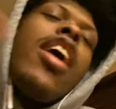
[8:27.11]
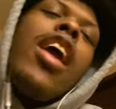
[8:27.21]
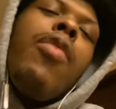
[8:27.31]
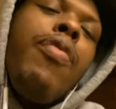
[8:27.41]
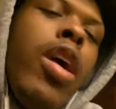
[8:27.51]

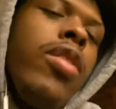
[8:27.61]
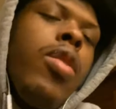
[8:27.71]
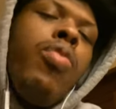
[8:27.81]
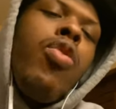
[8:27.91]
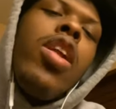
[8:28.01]
and most
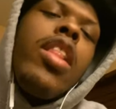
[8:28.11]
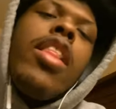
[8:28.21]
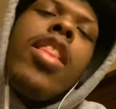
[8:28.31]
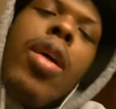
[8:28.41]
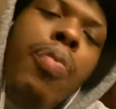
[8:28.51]

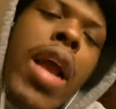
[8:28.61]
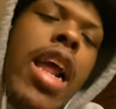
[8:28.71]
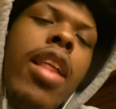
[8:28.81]
importantly, the man